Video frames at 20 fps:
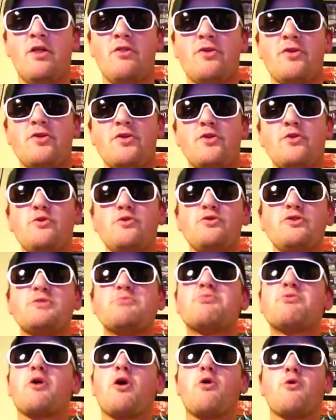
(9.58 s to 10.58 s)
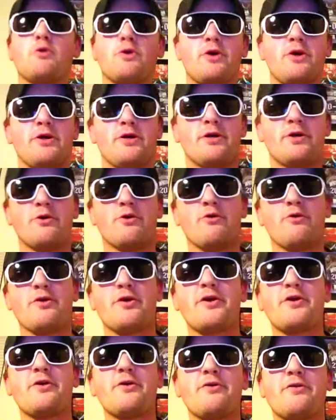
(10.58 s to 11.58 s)
The news broke
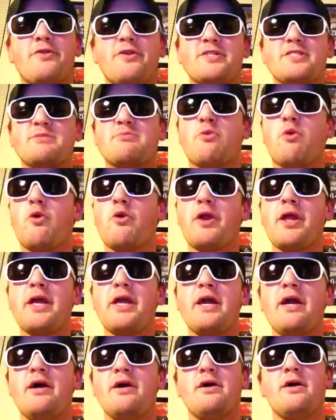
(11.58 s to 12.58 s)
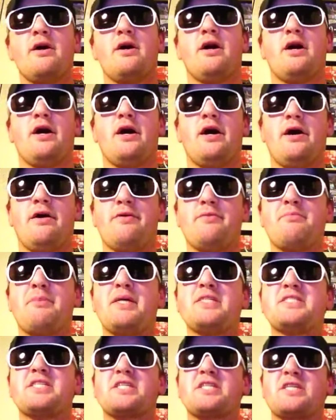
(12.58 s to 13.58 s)
earlier this morning. Uh,
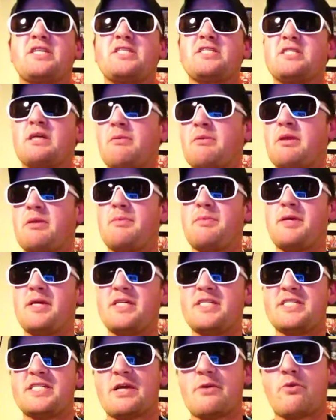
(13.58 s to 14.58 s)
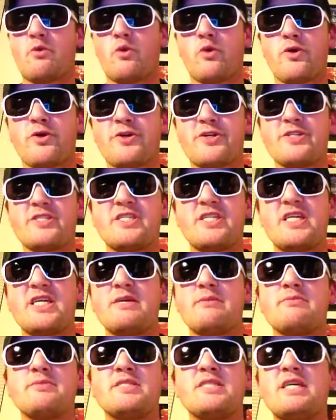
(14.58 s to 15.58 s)
basically, WWE sent word to
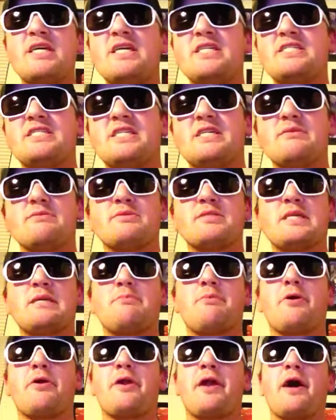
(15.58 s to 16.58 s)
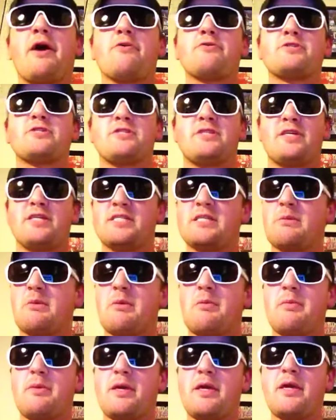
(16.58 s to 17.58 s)
TMZ. TMZ put it out, and then
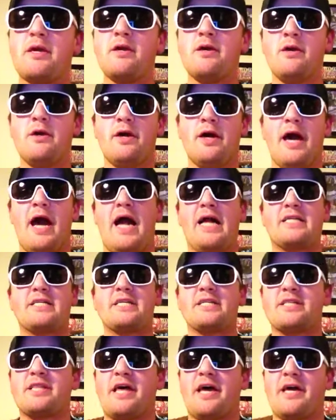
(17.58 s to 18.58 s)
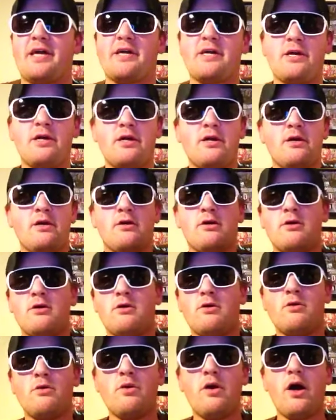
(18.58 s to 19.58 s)
WWE acted like,
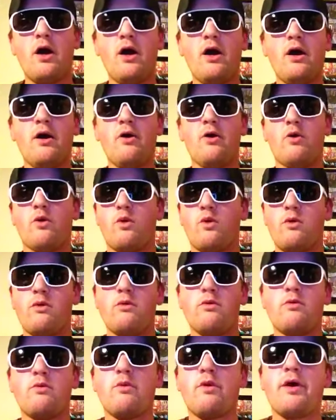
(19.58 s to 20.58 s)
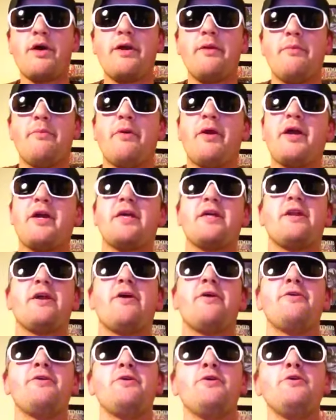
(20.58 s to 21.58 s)
whoa! Why are you breaking
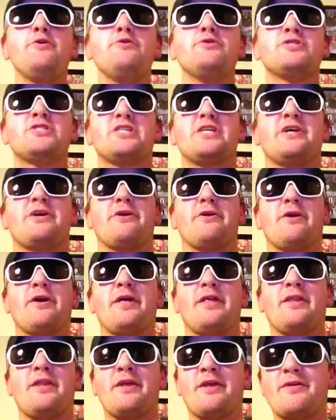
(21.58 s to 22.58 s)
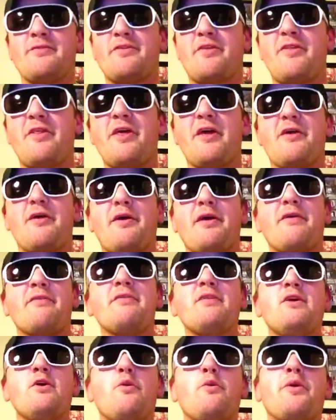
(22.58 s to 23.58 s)
our news here? And uh, then they
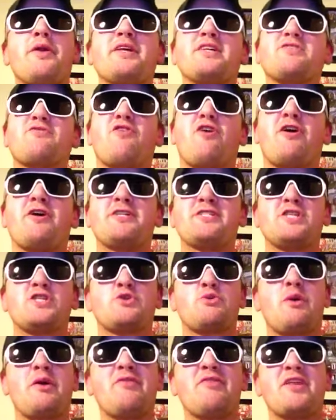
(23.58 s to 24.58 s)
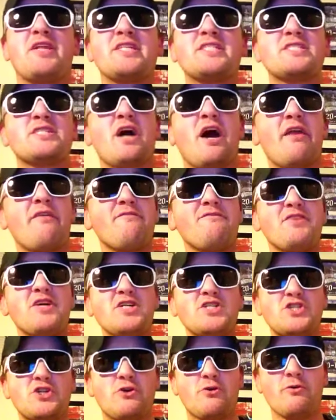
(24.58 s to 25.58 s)
went as far as to tweet that it's not
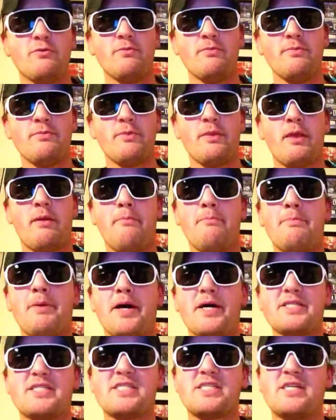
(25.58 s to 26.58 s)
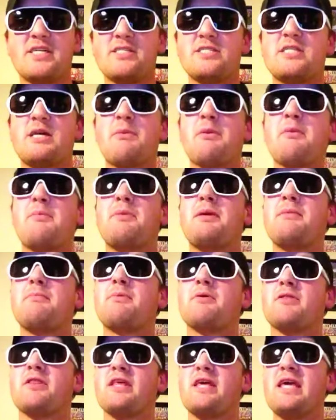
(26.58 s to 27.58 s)
official, but WWE
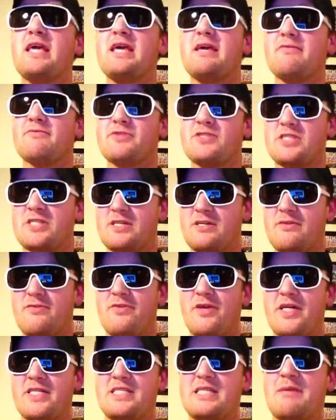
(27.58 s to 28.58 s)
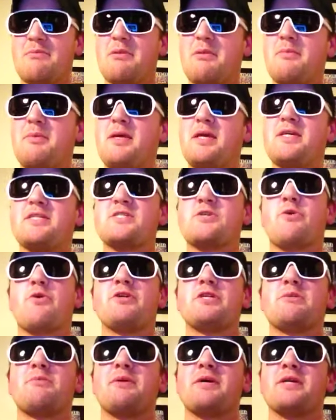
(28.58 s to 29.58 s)
believes that WWE is
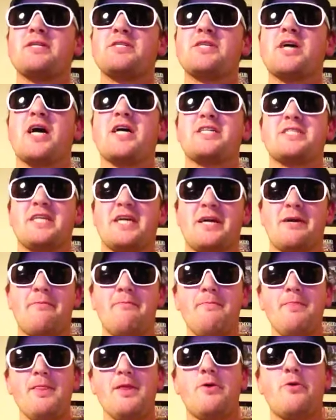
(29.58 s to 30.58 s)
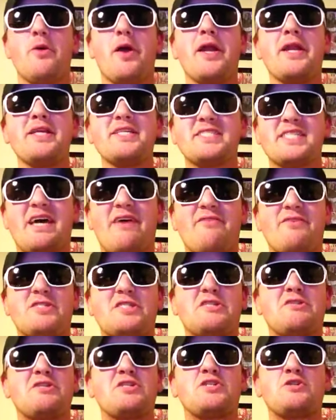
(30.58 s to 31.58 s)
going to be inducting Randy
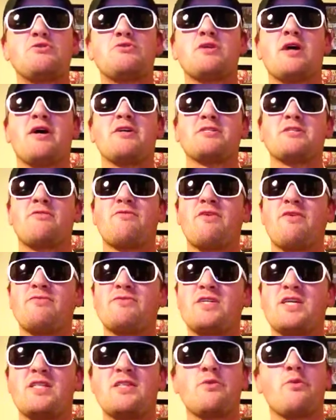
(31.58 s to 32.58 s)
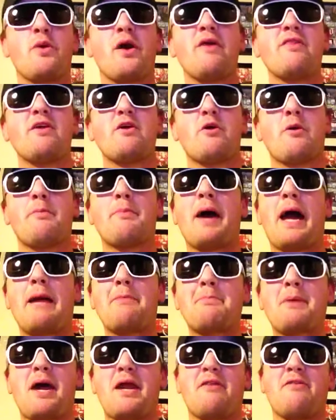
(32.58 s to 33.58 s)
Savage into 2015. The way they were
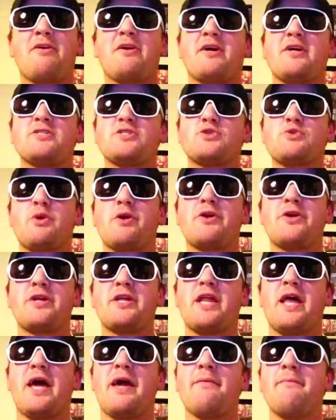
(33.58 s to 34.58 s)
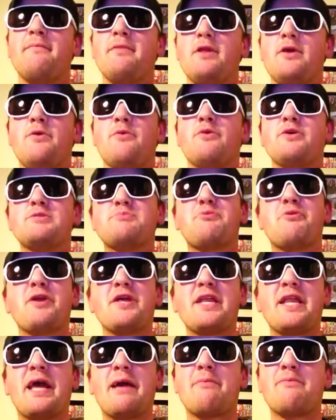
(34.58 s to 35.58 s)
backpedaling on Twitter today was
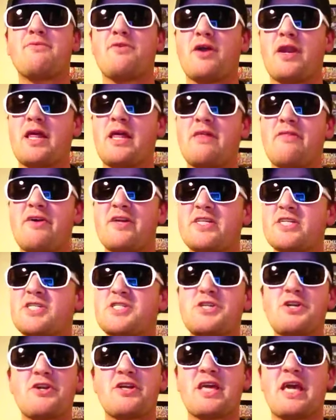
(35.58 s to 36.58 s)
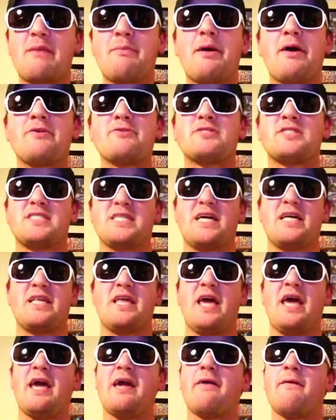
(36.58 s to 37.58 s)
pretty damn funny. They just should have came out and said,
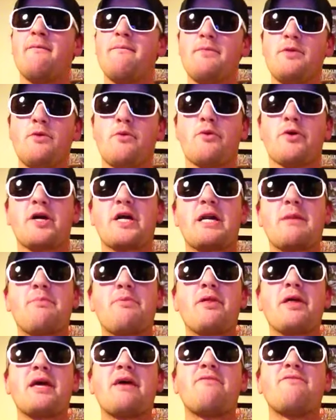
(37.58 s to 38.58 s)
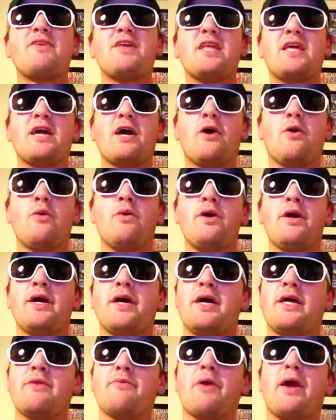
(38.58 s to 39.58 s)
"Hey, we're going to play a video
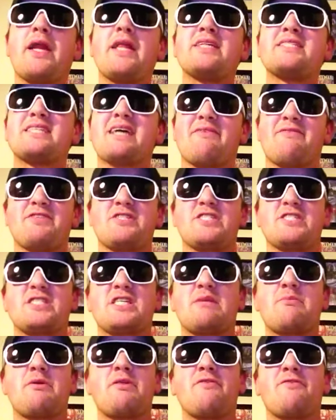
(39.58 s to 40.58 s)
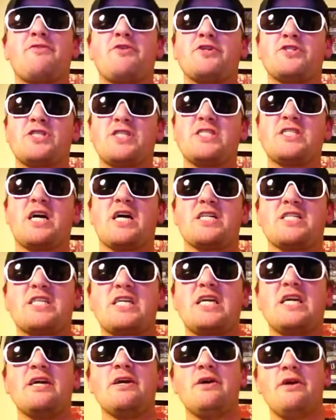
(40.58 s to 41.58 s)
and Randy Savage is going to be the first
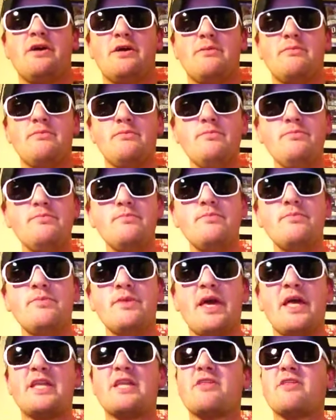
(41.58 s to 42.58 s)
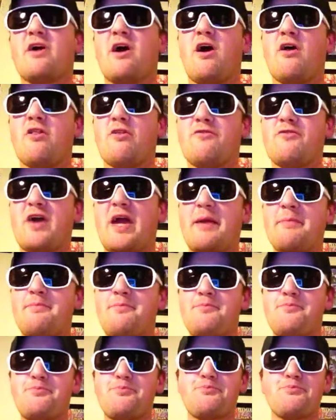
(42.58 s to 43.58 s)
inductee into the Hall of Fame."